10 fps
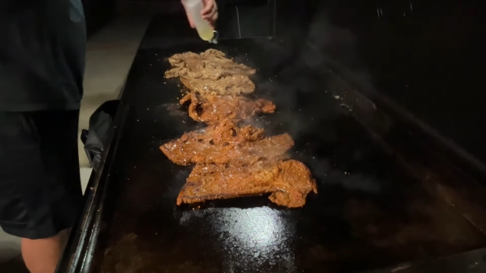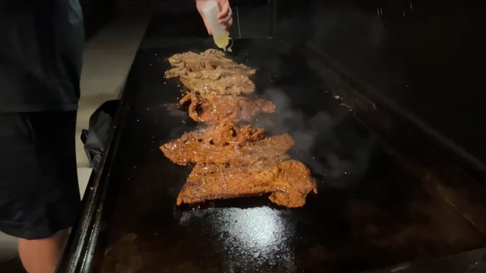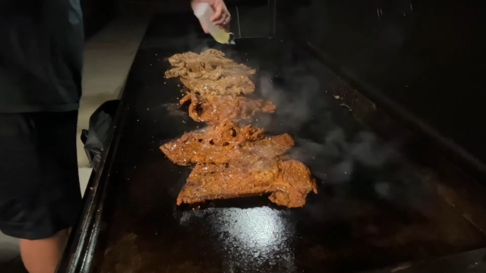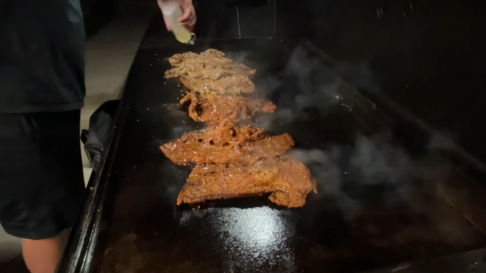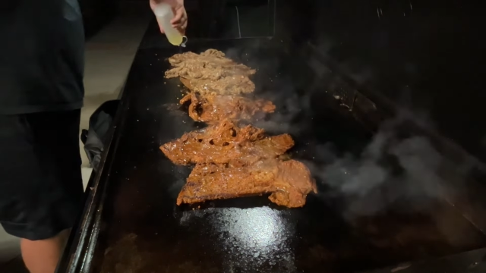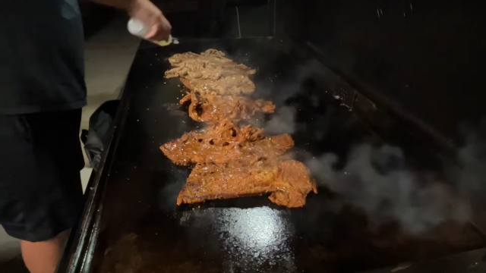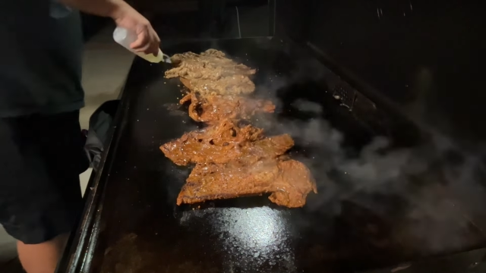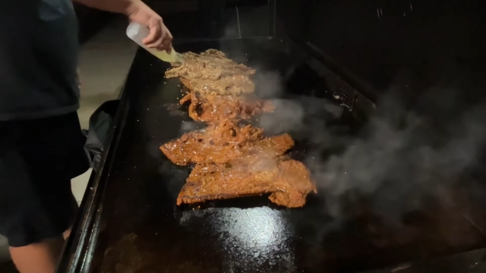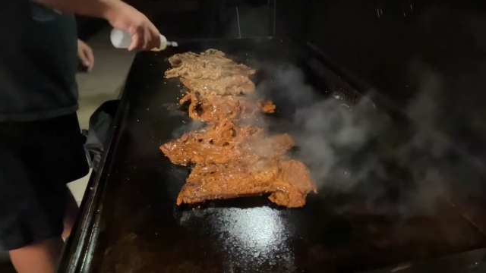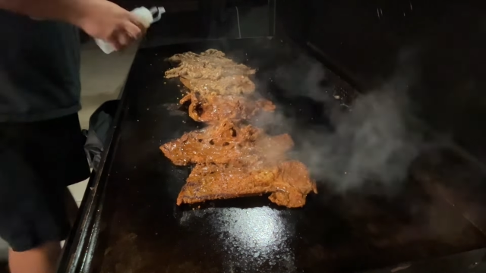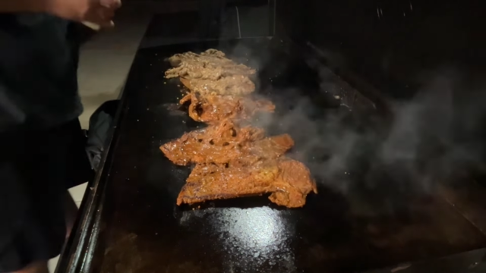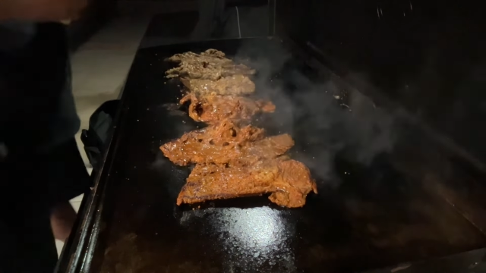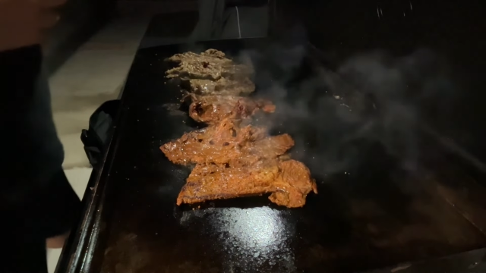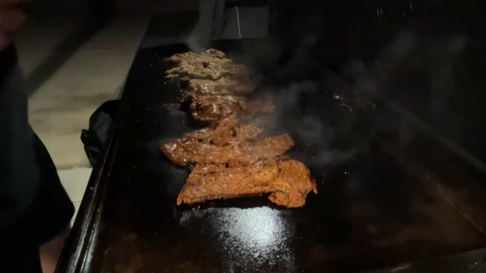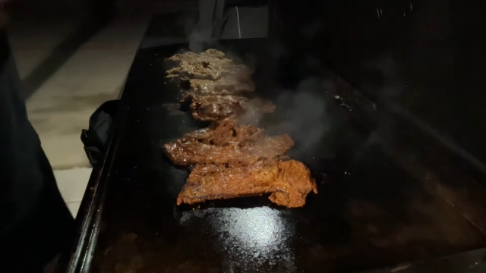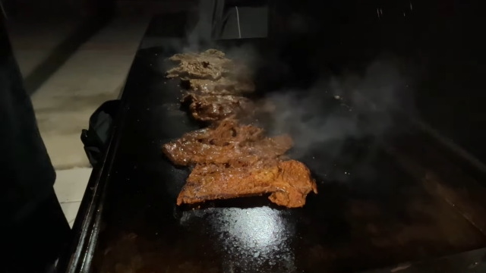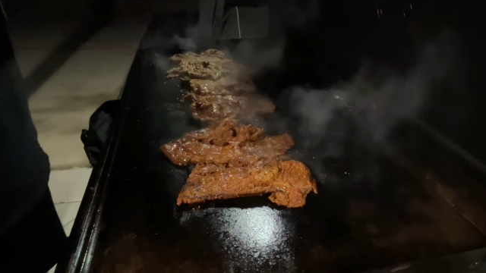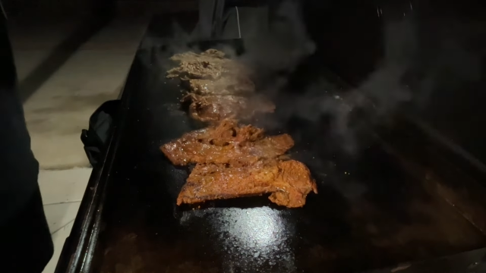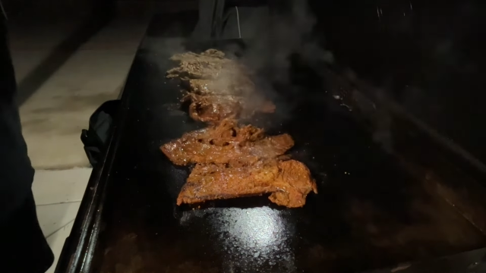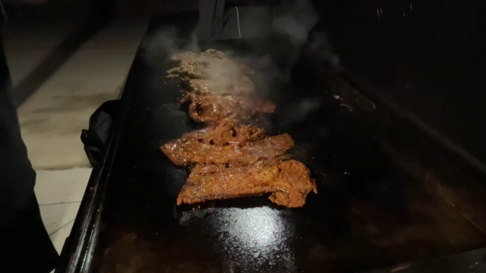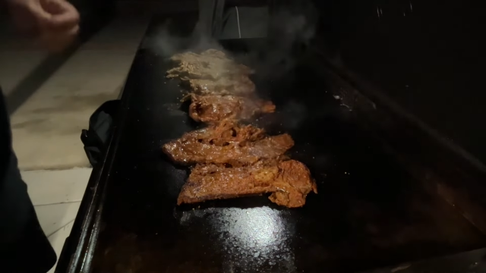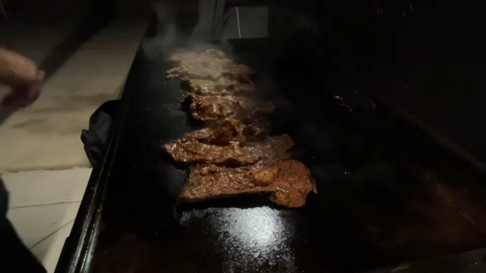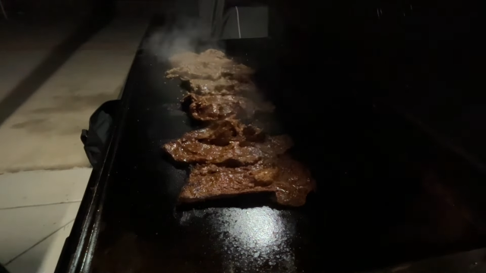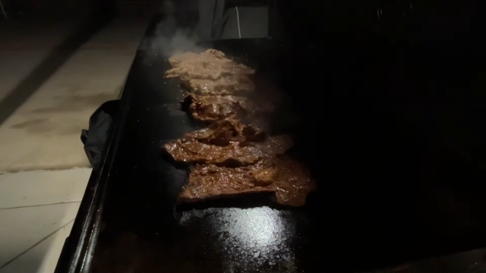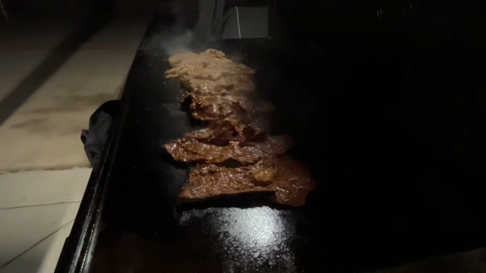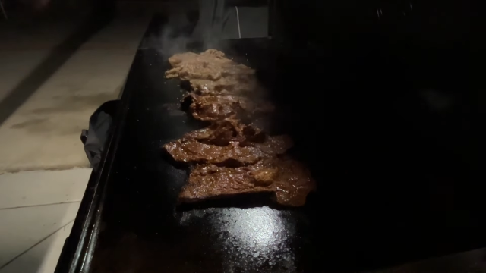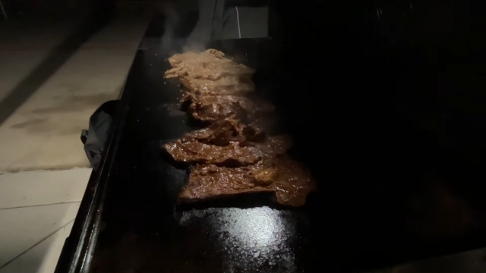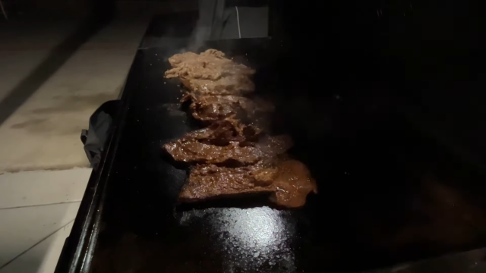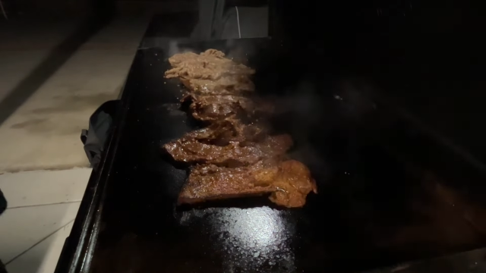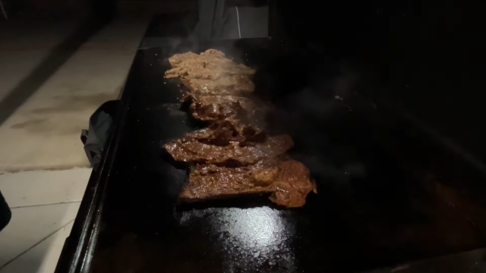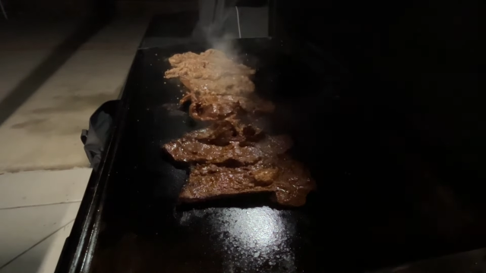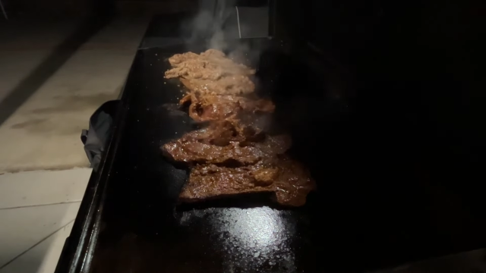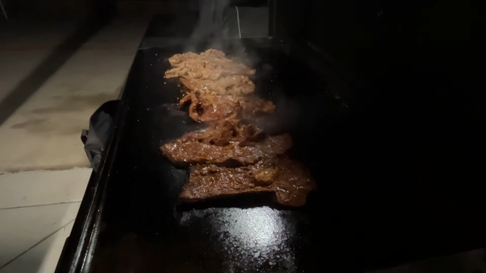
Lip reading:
[unreadable: no face in view]